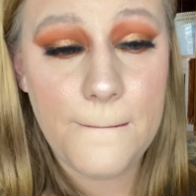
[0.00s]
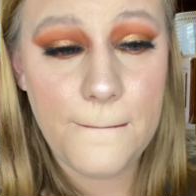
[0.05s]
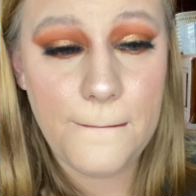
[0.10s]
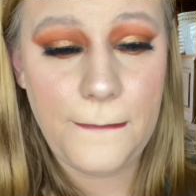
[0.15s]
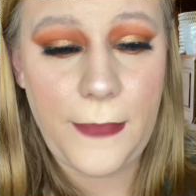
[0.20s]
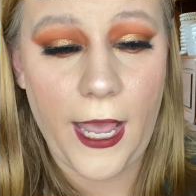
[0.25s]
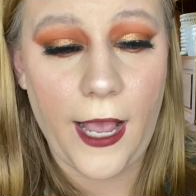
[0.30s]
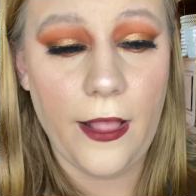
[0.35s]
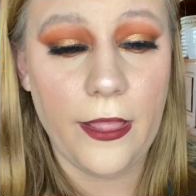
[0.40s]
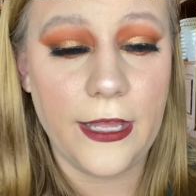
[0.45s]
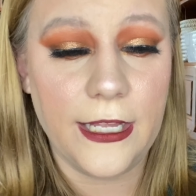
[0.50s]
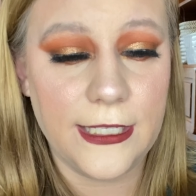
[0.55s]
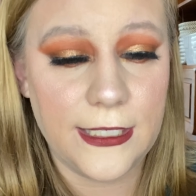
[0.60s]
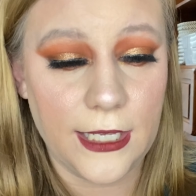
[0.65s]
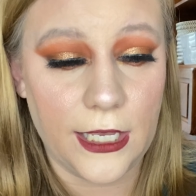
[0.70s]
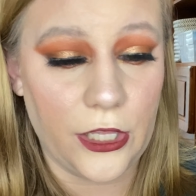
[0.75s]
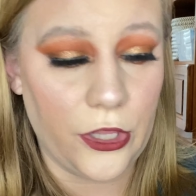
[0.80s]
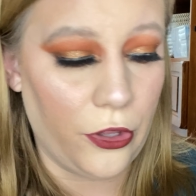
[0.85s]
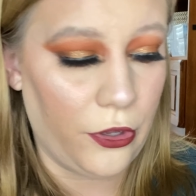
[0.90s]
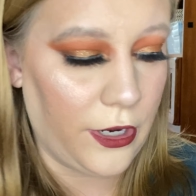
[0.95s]
palettes,
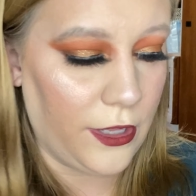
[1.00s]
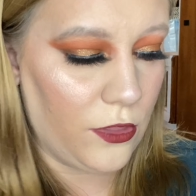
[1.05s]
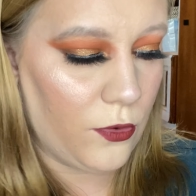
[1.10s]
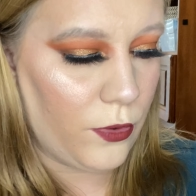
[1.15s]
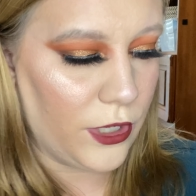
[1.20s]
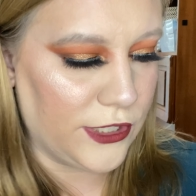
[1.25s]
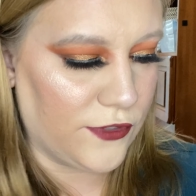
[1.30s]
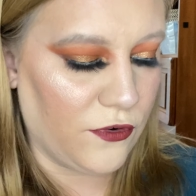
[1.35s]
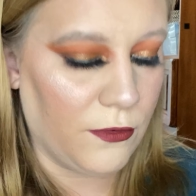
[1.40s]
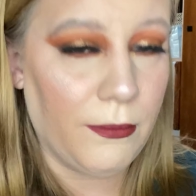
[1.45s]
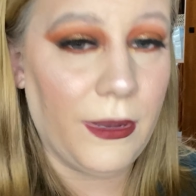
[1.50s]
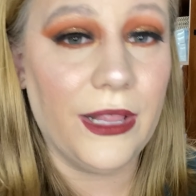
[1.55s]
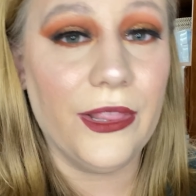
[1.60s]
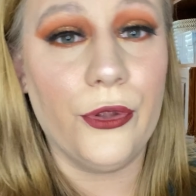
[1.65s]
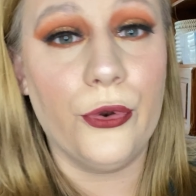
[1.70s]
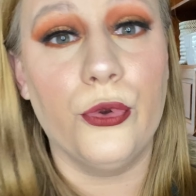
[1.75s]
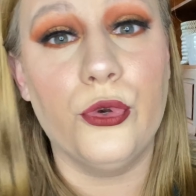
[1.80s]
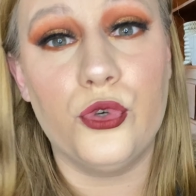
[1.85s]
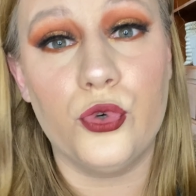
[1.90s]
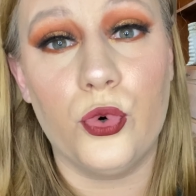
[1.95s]
including the ones from my
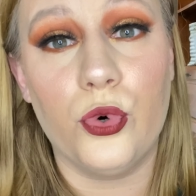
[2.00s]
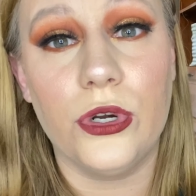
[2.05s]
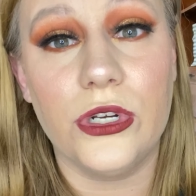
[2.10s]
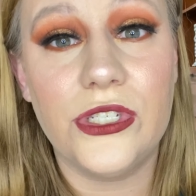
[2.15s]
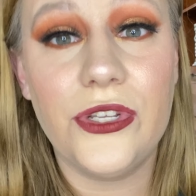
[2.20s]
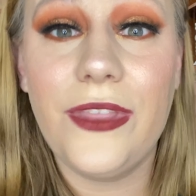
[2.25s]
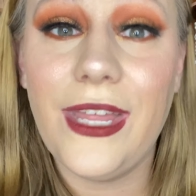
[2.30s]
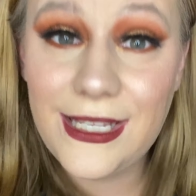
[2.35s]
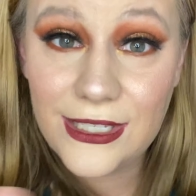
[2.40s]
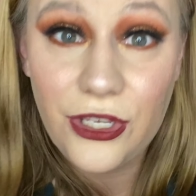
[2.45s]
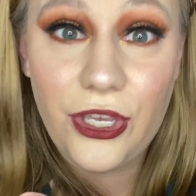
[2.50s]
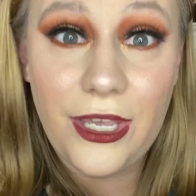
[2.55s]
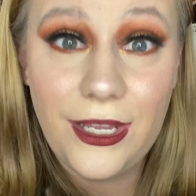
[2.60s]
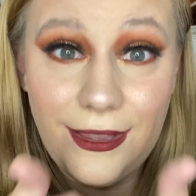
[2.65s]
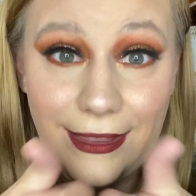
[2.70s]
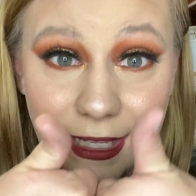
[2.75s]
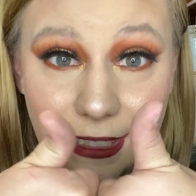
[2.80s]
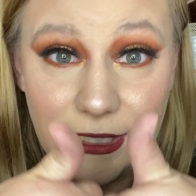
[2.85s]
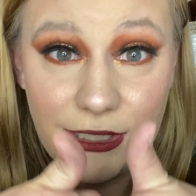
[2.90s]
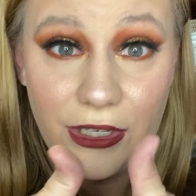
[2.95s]
little drawer. So that's good.
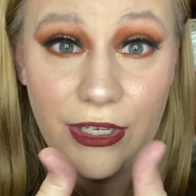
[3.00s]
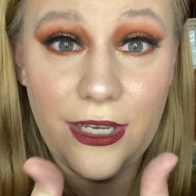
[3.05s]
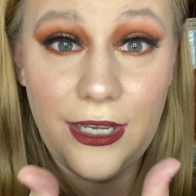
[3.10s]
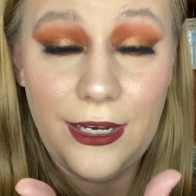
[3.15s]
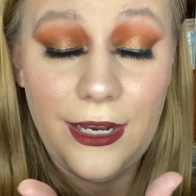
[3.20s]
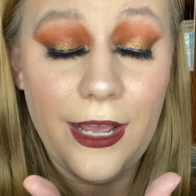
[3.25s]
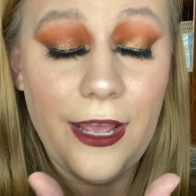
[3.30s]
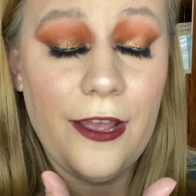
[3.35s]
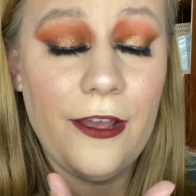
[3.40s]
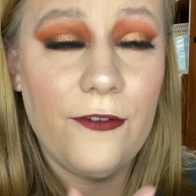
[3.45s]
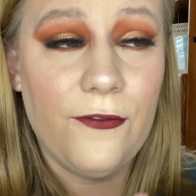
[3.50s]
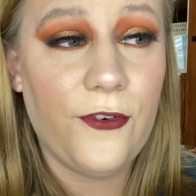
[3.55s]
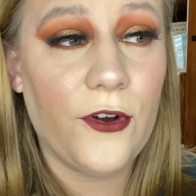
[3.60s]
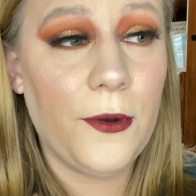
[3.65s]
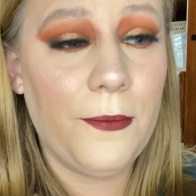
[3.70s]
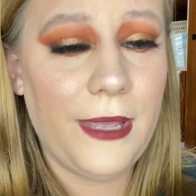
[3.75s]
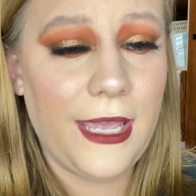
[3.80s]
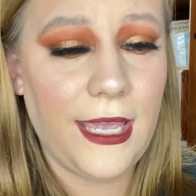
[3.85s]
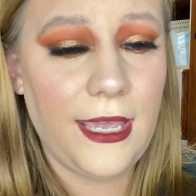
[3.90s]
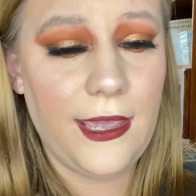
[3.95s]
That's good for
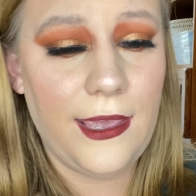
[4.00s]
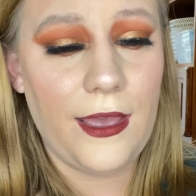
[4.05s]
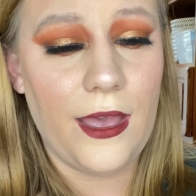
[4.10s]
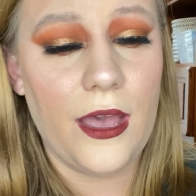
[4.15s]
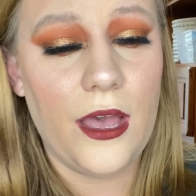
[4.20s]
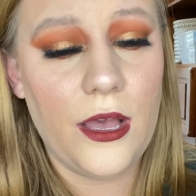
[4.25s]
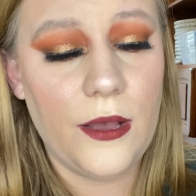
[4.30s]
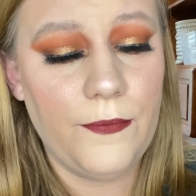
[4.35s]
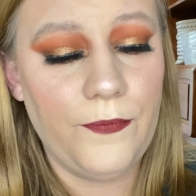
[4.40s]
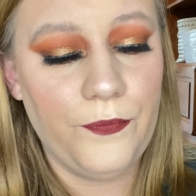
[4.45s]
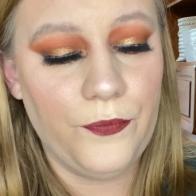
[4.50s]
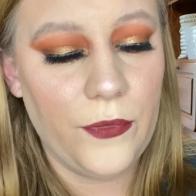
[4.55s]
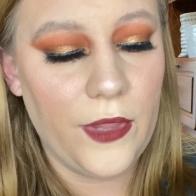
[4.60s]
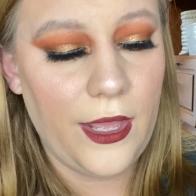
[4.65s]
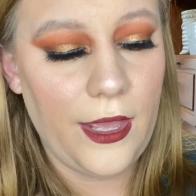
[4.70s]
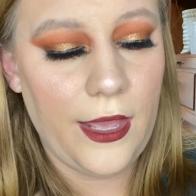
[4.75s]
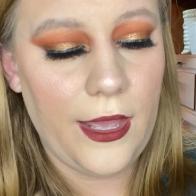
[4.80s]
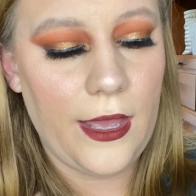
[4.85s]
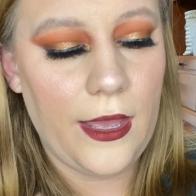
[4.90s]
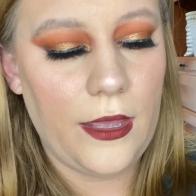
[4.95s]
me.
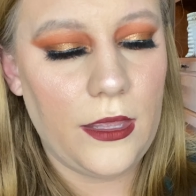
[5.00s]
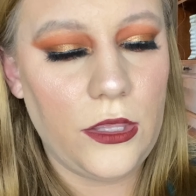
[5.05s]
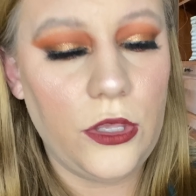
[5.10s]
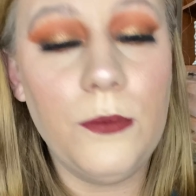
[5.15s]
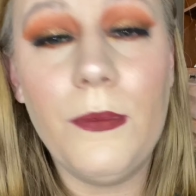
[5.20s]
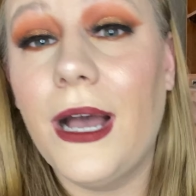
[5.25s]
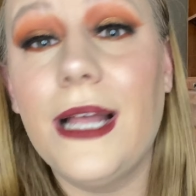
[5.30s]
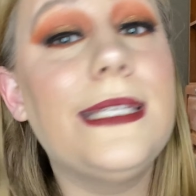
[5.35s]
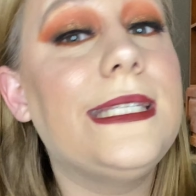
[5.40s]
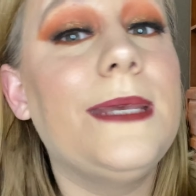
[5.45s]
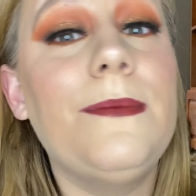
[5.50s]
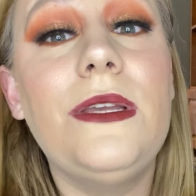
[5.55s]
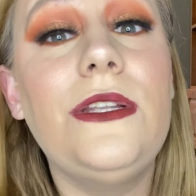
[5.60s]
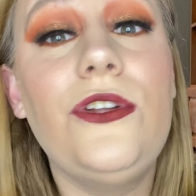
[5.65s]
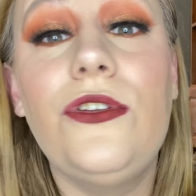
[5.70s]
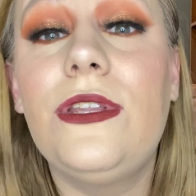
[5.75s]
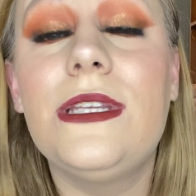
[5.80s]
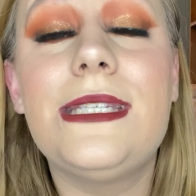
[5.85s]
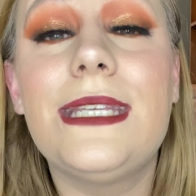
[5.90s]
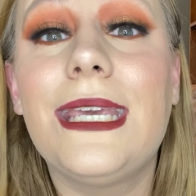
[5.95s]
You might see me do
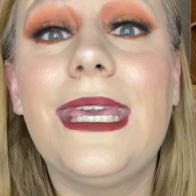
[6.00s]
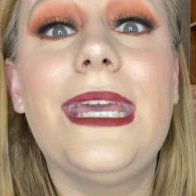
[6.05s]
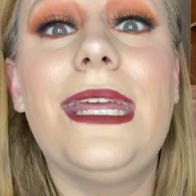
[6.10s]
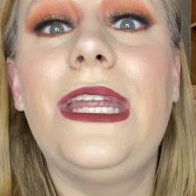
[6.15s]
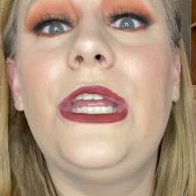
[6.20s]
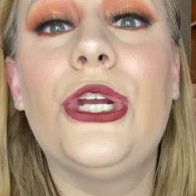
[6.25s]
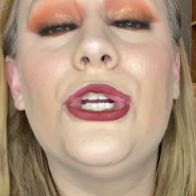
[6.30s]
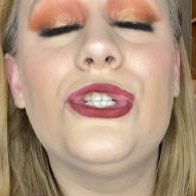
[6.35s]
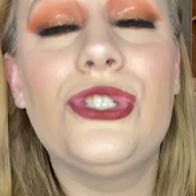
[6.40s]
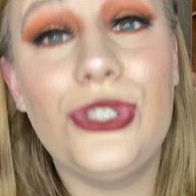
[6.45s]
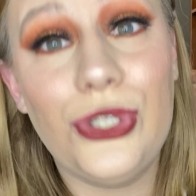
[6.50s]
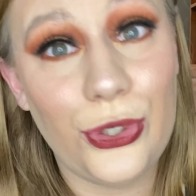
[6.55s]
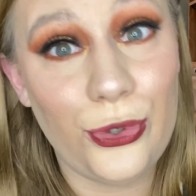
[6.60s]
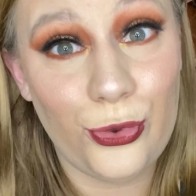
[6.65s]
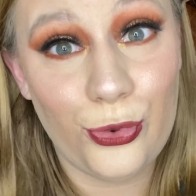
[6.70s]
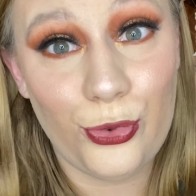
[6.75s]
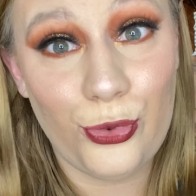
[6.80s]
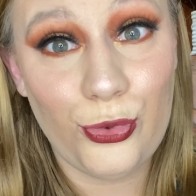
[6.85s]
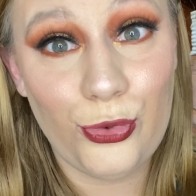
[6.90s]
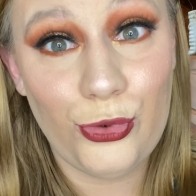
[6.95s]
this again here
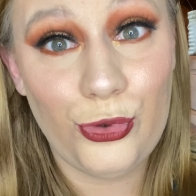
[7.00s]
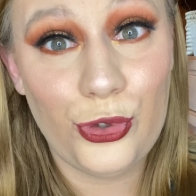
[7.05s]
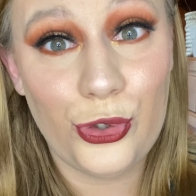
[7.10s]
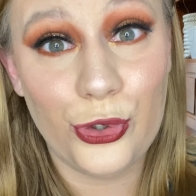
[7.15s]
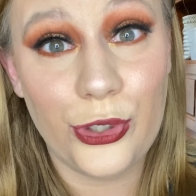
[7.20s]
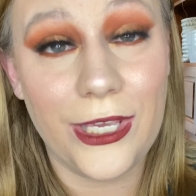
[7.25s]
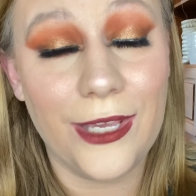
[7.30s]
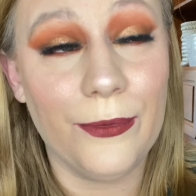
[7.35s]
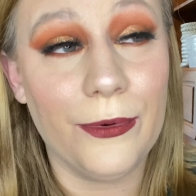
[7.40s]
soon to get